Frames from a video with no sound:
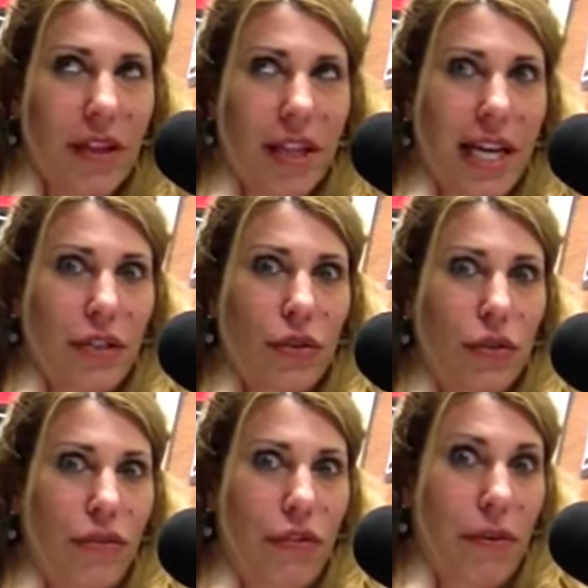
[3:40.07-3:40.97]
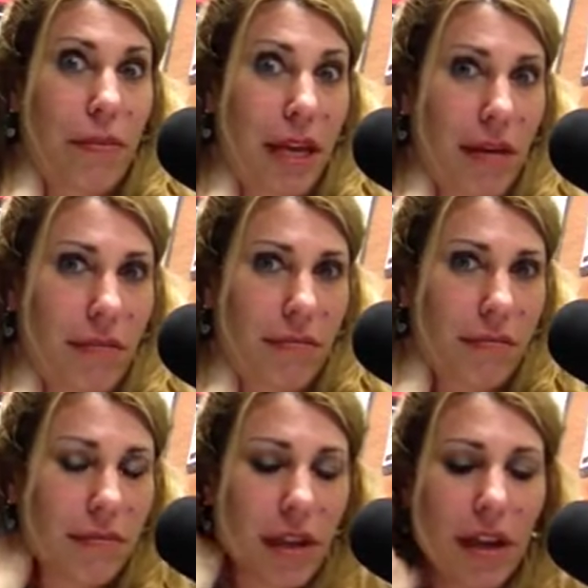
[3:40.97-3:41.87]
not good for me.
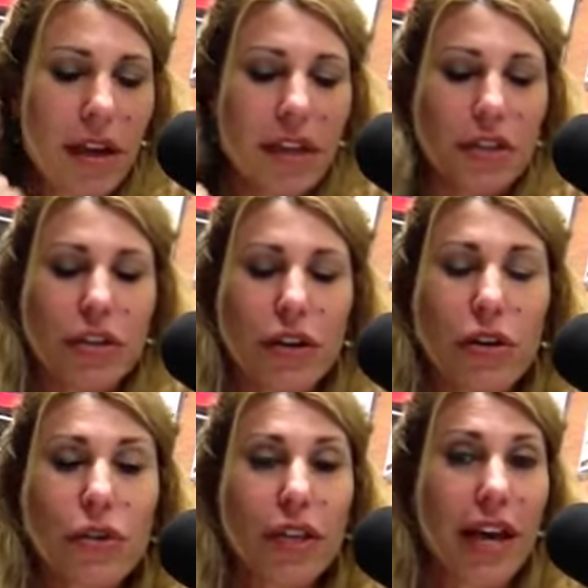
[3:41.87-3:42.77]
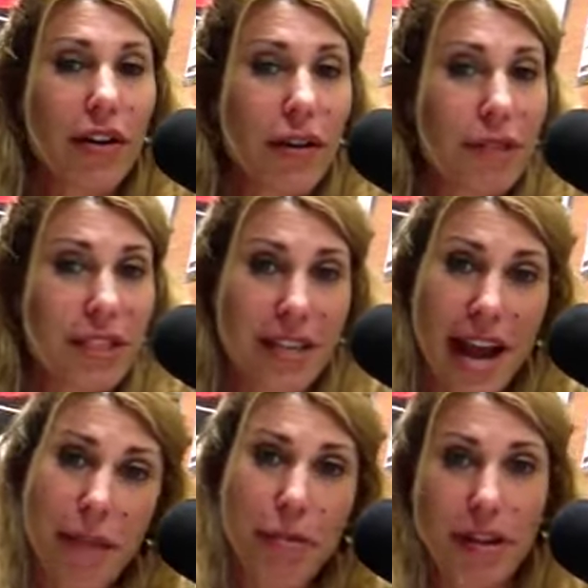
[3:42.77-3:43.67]
So the outcome doesn't
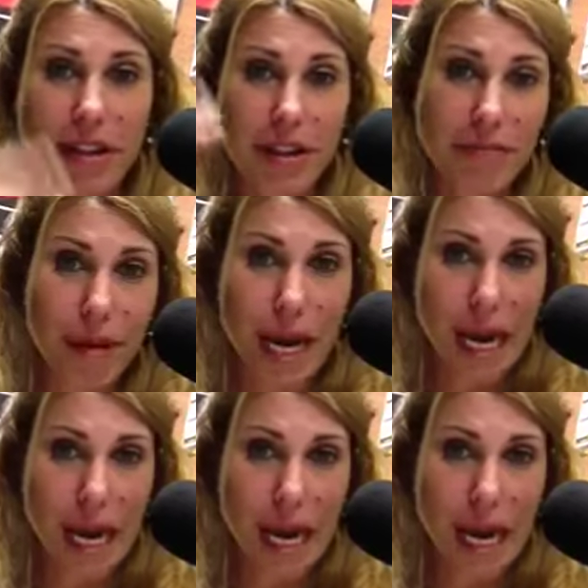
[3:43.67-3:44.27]
happen, and then